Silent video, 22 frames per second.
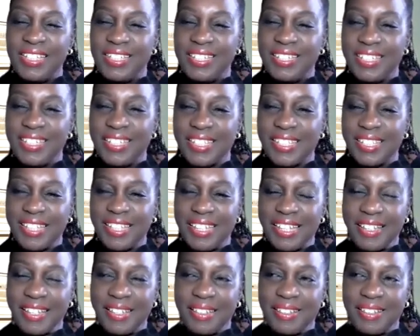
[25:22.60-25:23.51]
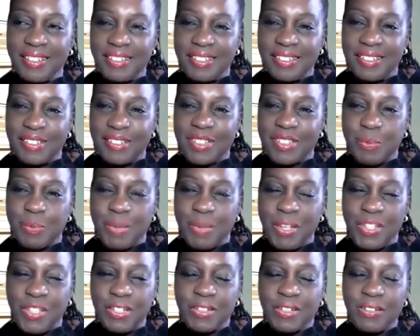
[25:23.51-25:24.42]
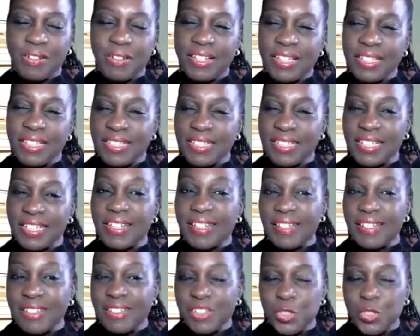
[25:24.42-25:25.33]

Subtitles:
does like special cooking dinners,